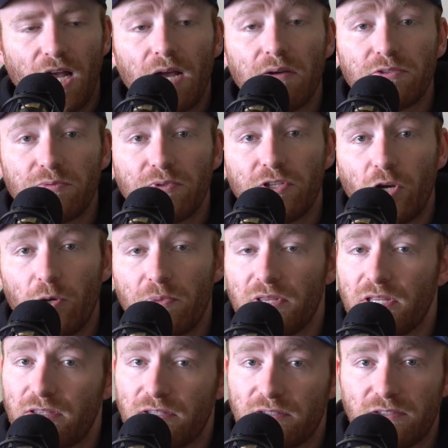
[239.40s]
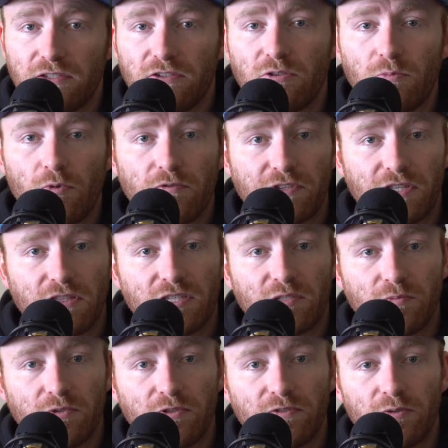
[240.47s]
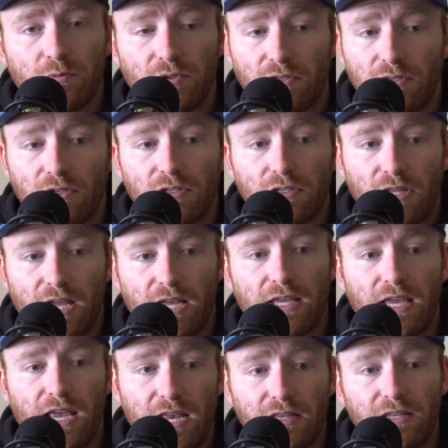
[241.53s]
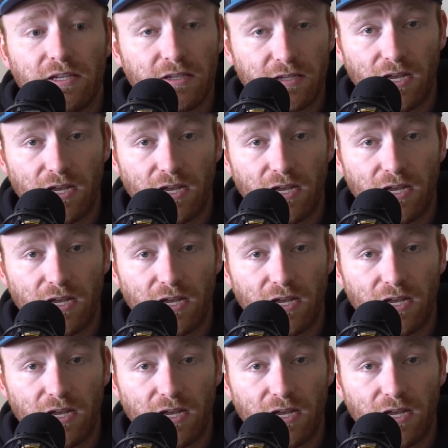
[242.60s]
I was really hoping that the xenomorphs in this movie would look like Alien